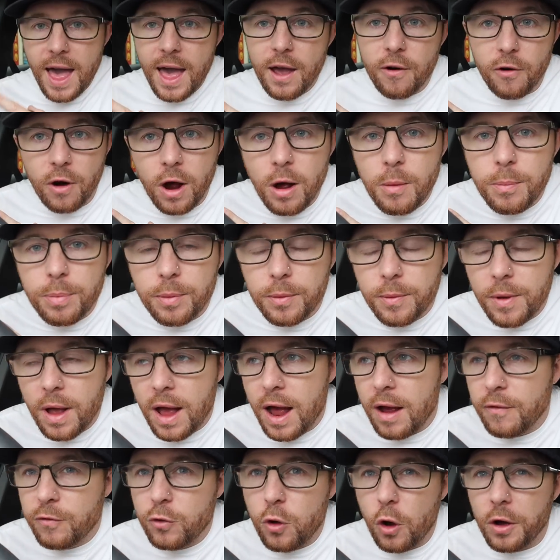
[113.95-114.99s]
Air Up
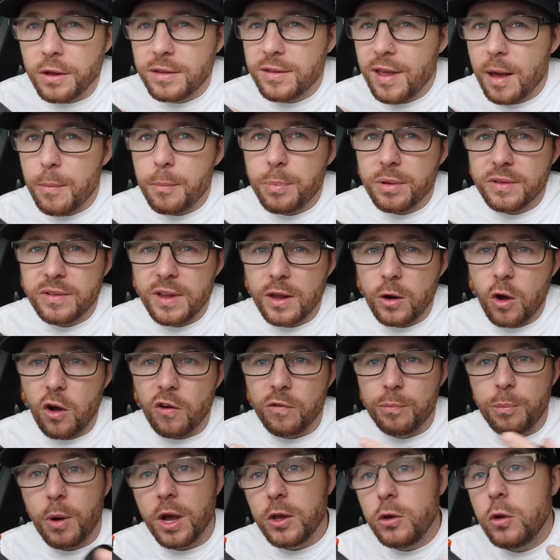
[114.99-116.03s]
have got a ten percent
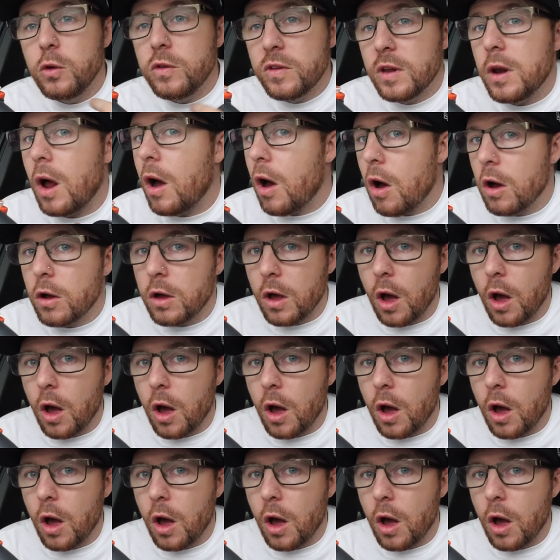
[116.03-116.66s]
off. By using our